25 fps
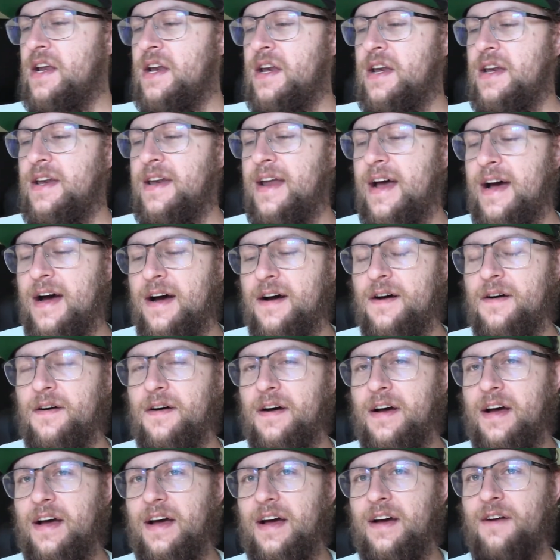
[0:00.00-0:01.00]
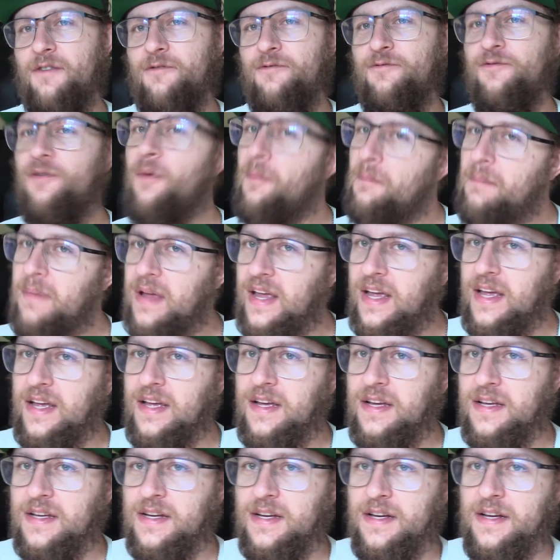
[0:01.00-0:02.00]
Now, for
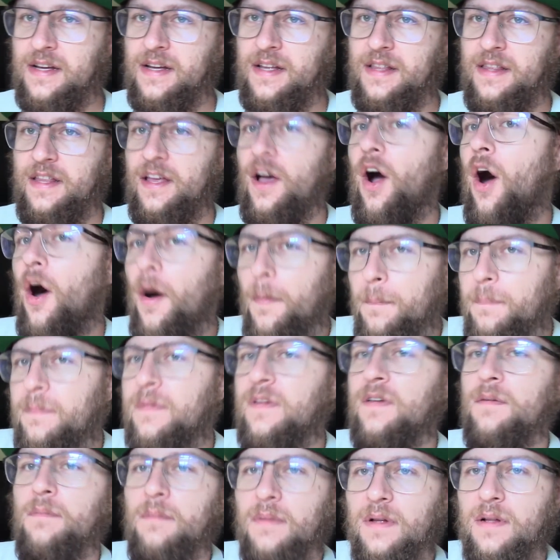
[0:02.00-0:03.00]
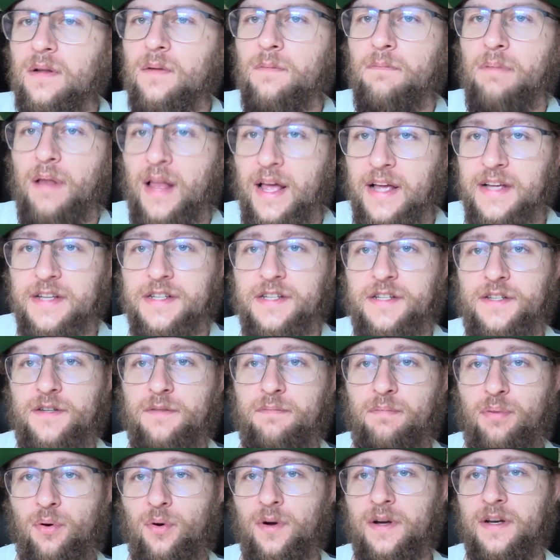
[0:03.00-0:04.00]
me, the optimal place to
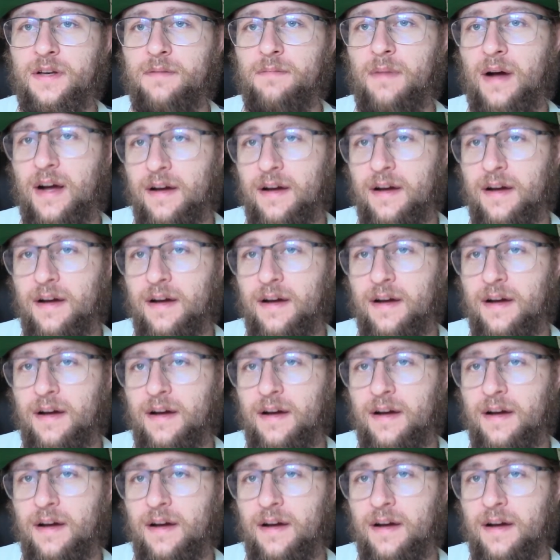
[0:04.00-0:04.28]
point my